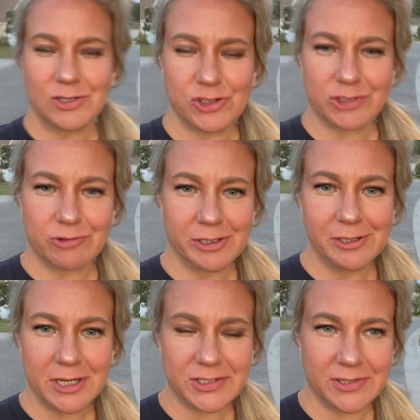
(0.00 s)
just
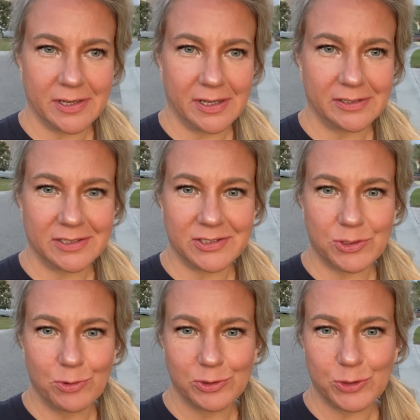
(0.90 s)
realized that it's
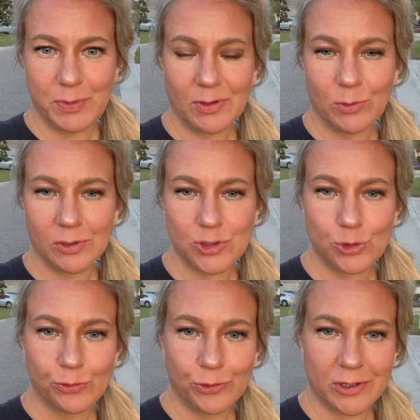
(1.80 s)
going to be on
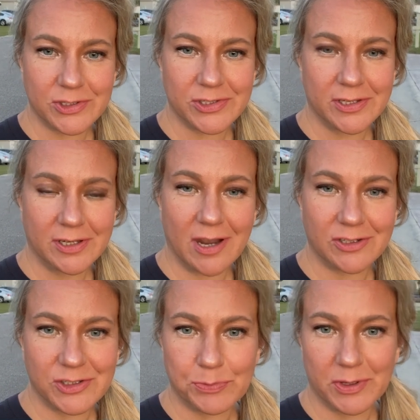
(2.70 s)
June 1st,
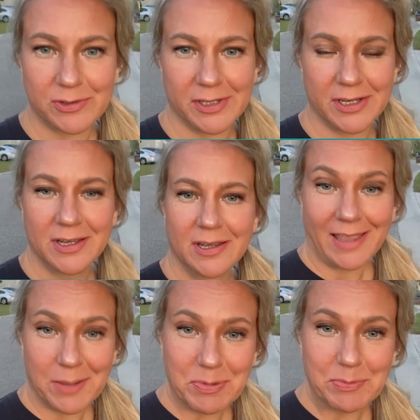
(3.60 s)
Karen's birthday.
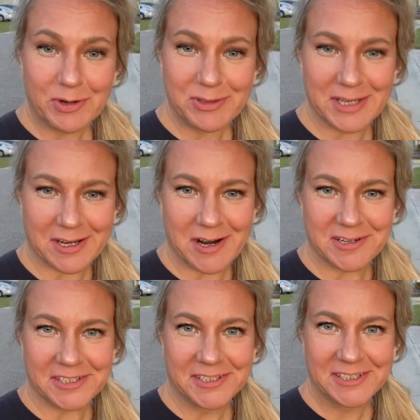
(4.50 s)
Happy birthday,
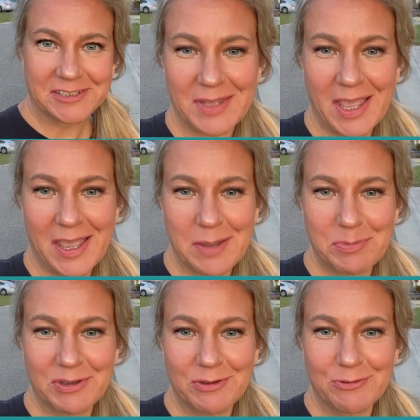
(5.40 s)
Karen. Happy